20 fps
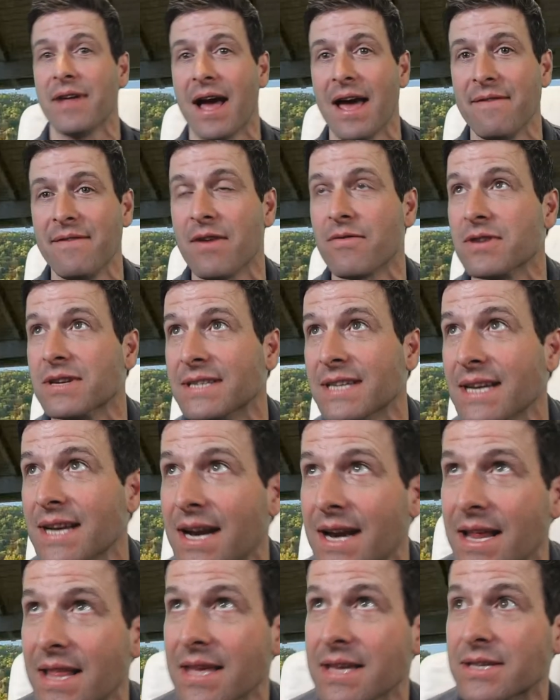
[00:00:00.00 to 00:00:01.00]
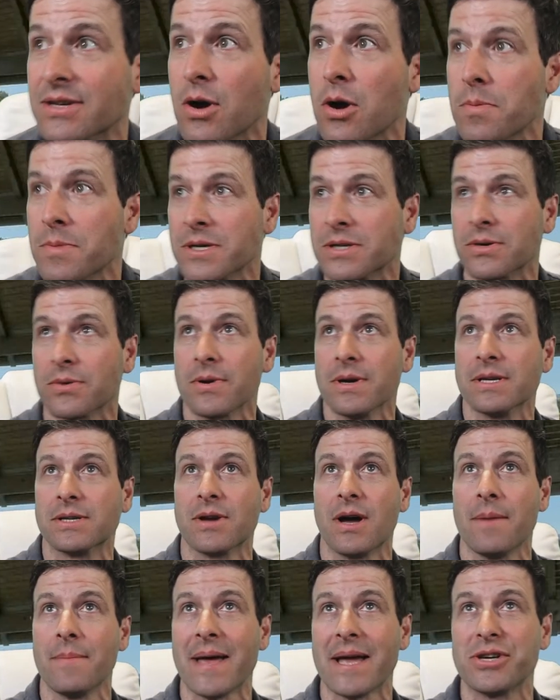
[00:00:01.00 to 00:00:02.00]
I've never seen any of these coma stories,
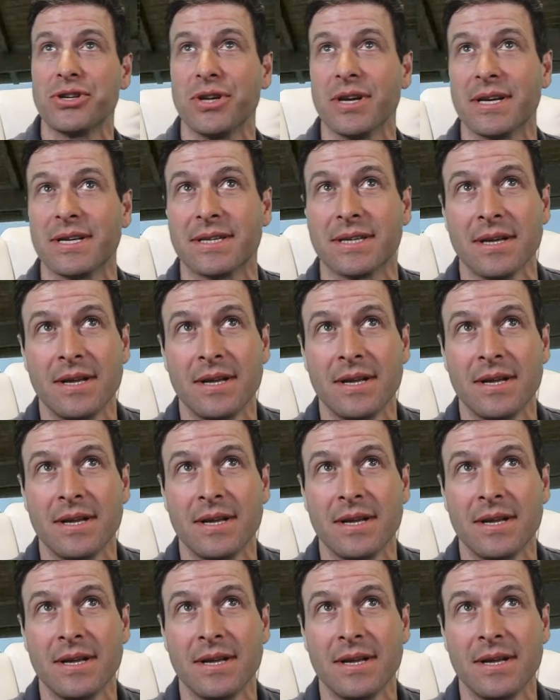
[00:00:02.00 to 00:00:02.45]
so I'm actually